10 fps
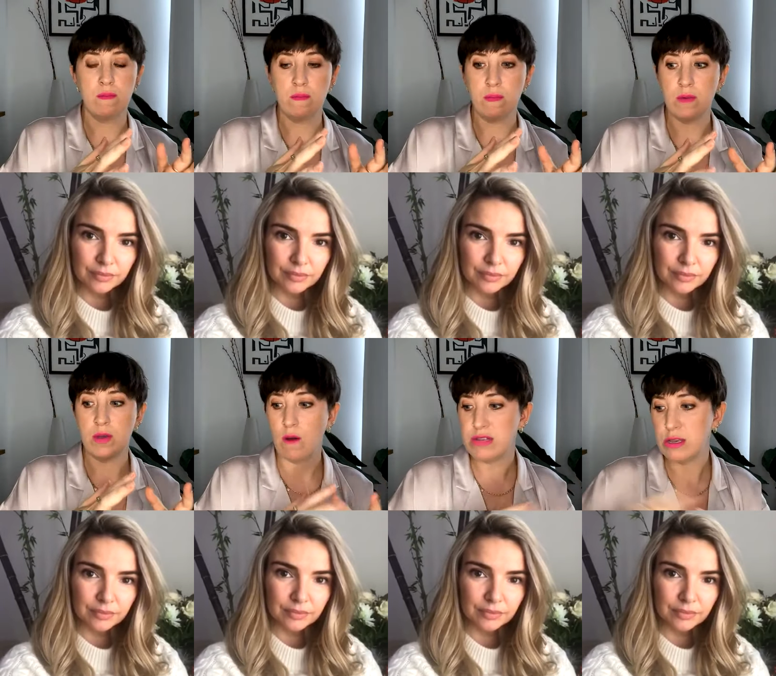Speaker 1: you
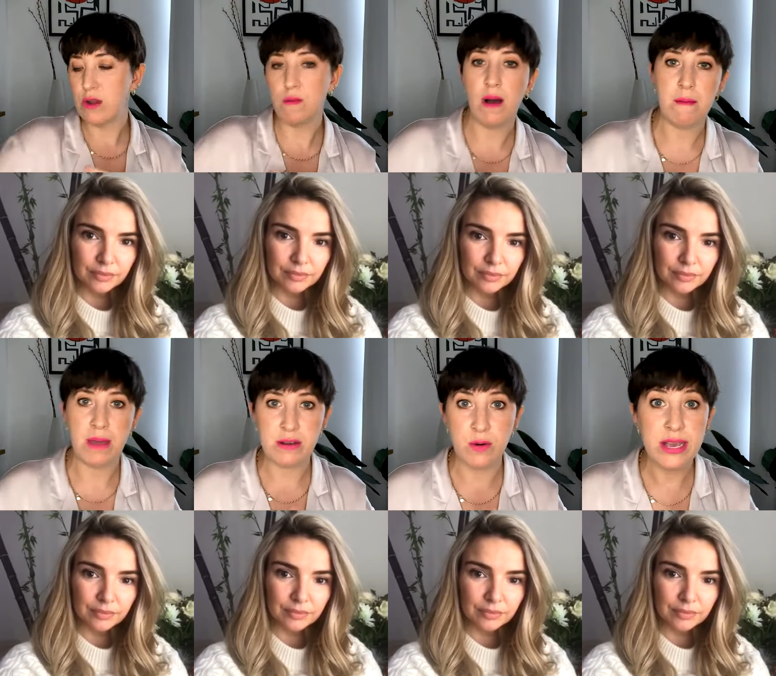know, so you know my
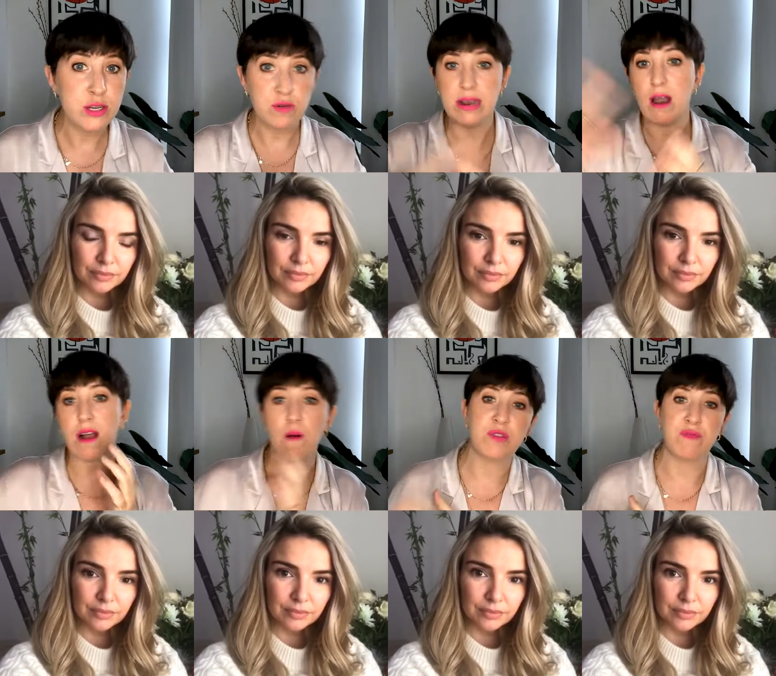medical history. Like I
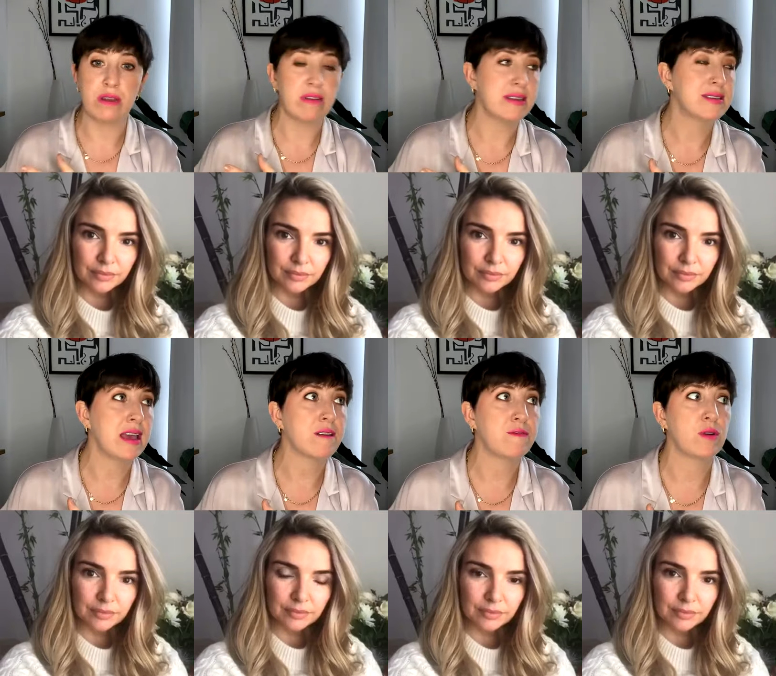was really really
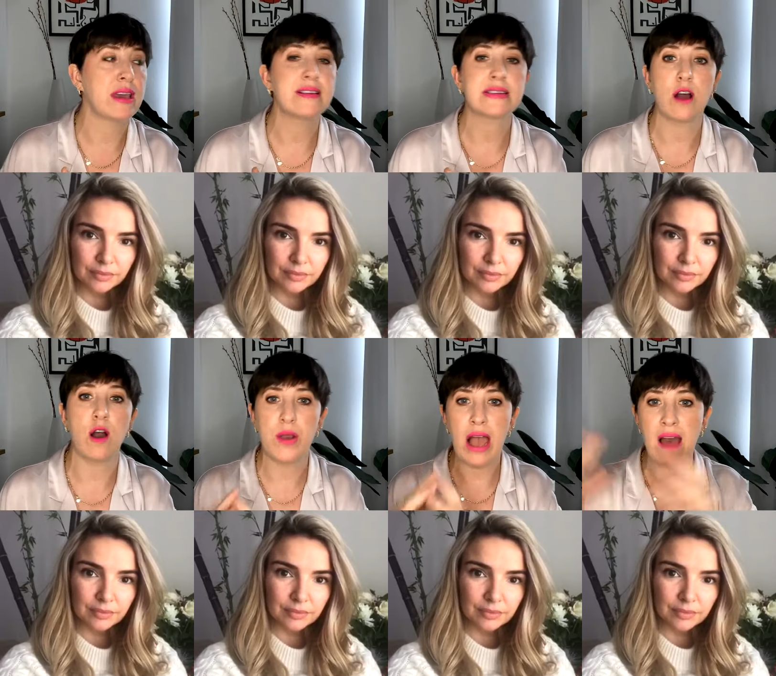sick four years ago,
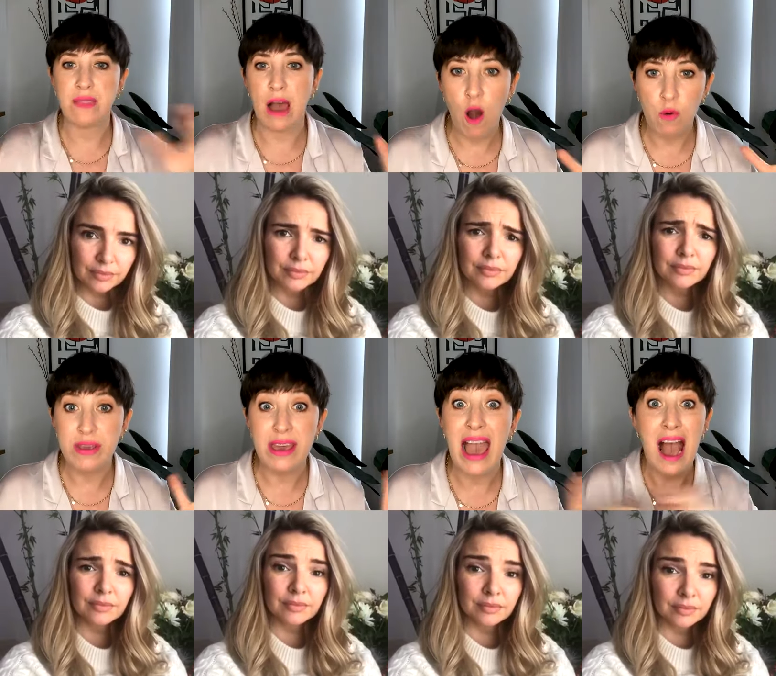and I had that whole
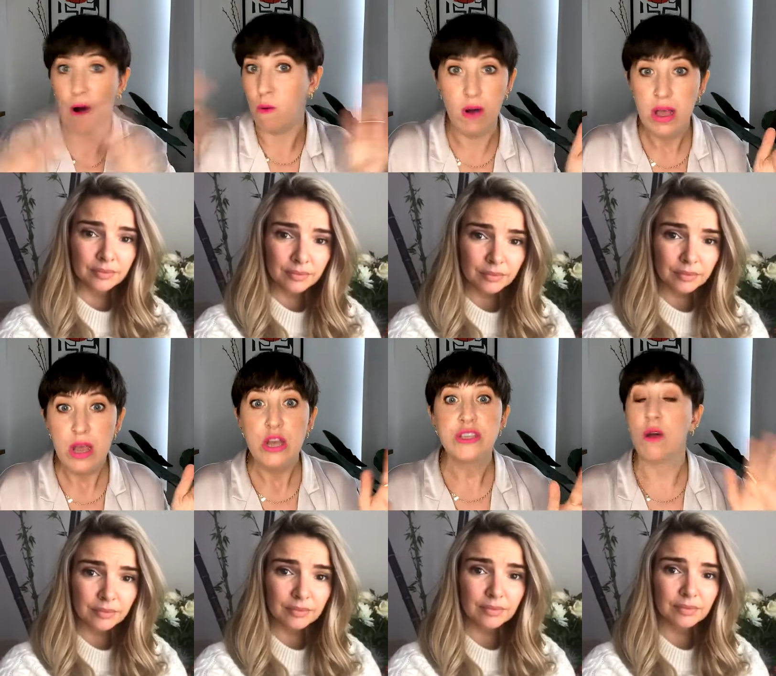year mm-hmm. out.
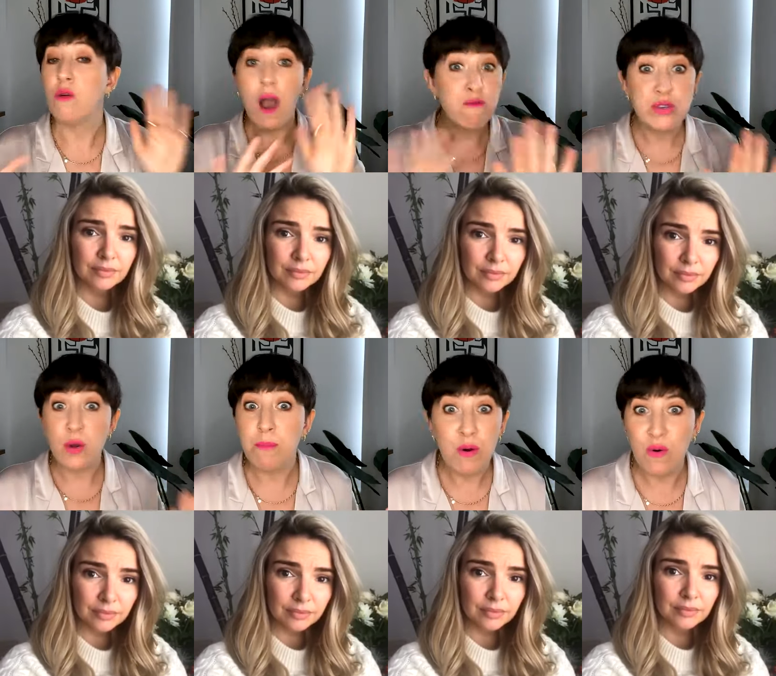So life was on
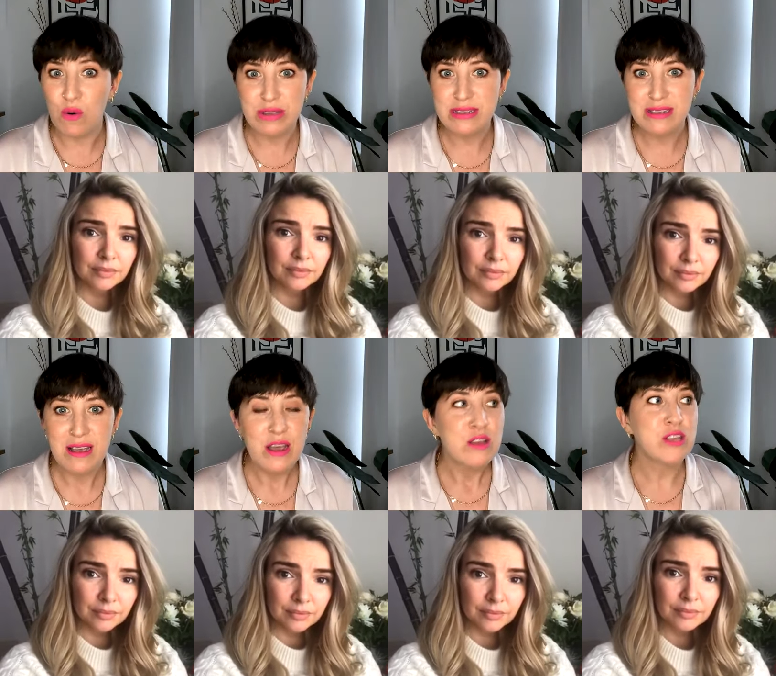pause.
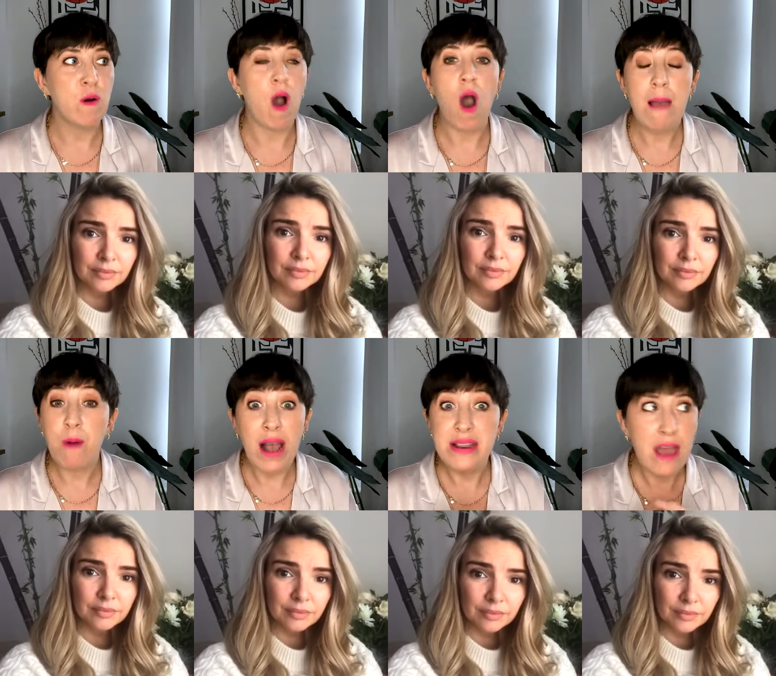So I, but
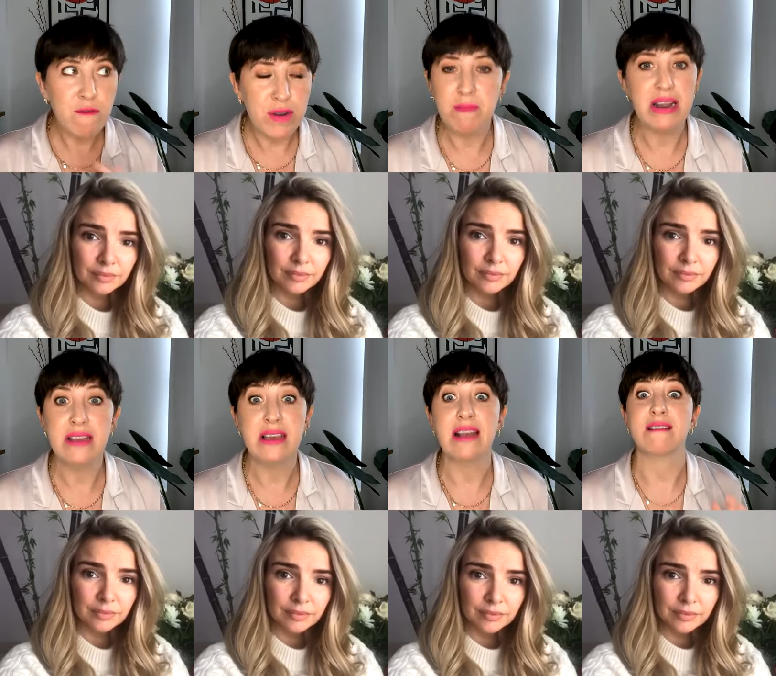I never in a million
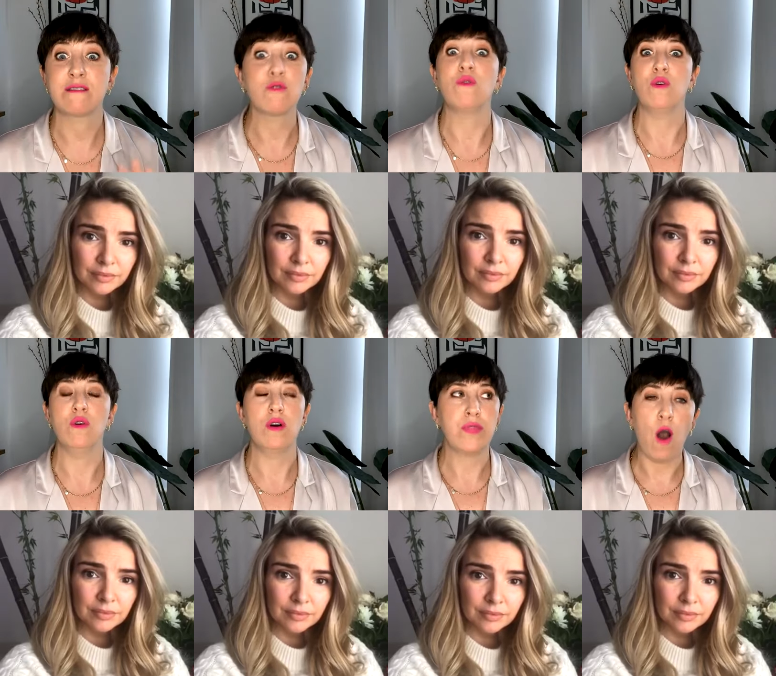years thought
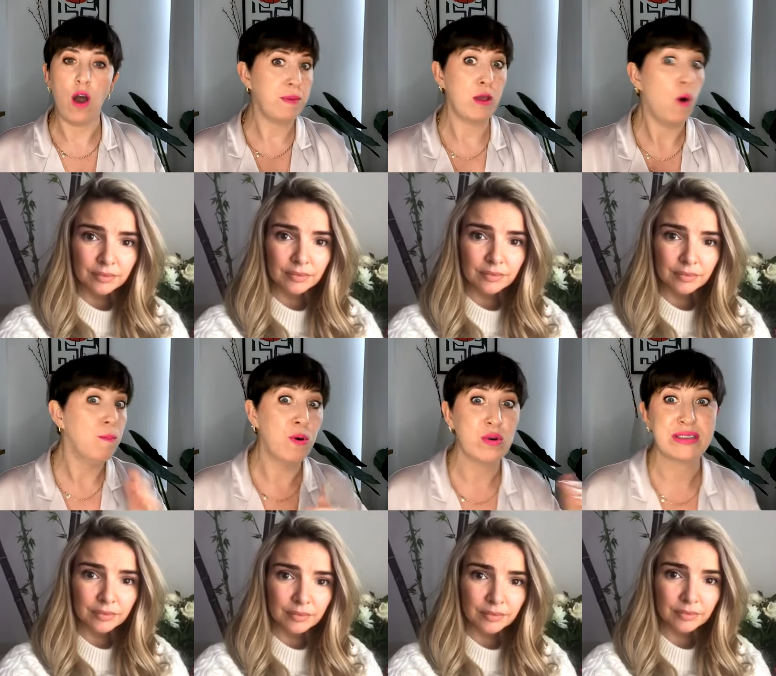that I'd be on
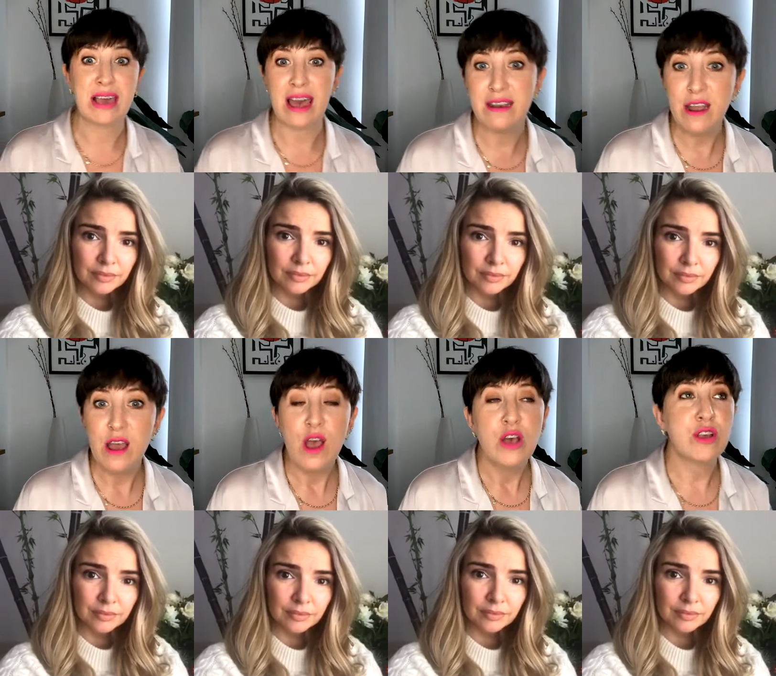pause again.
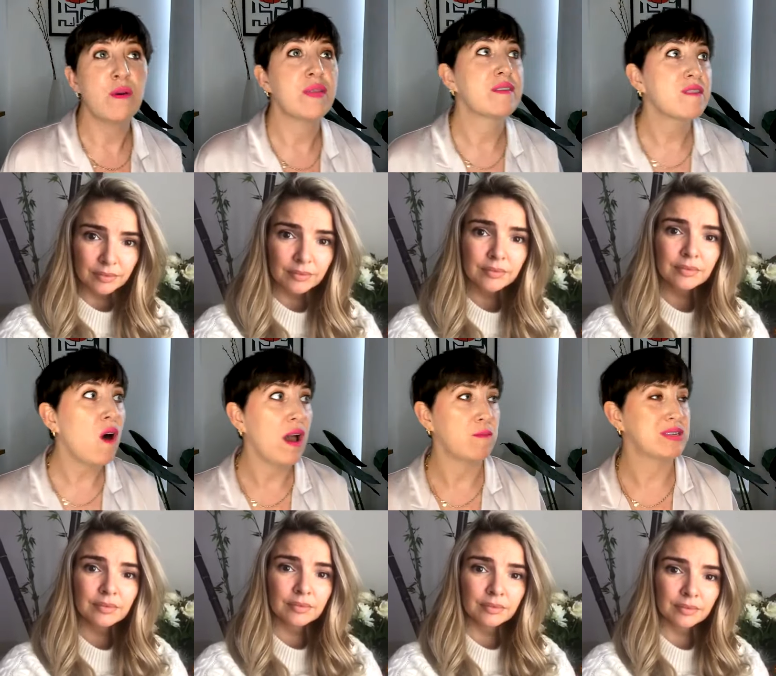So at the
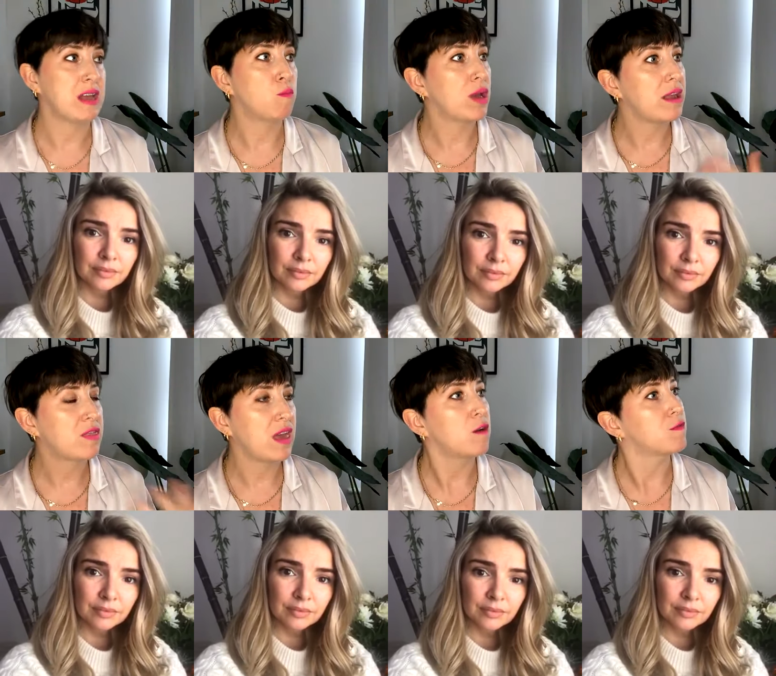start, it was that weird
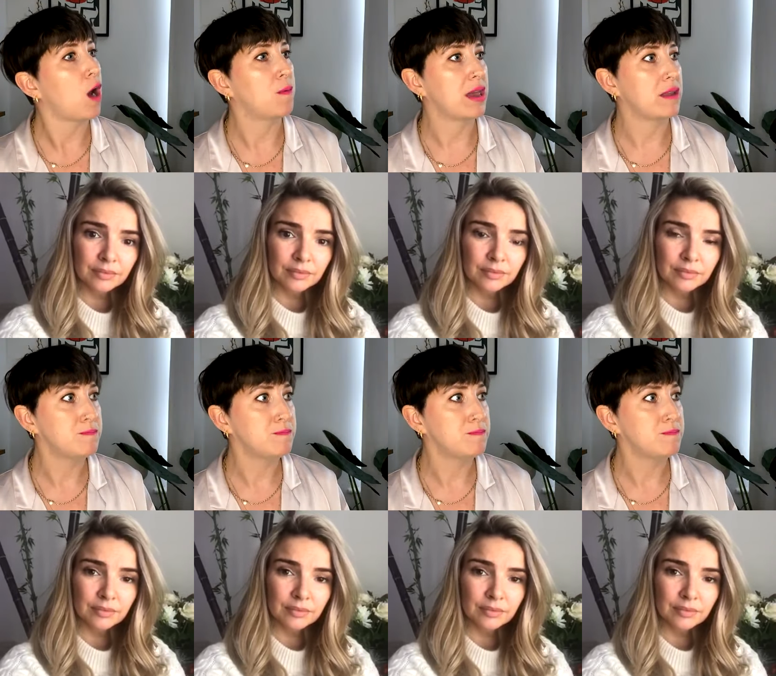thing of going,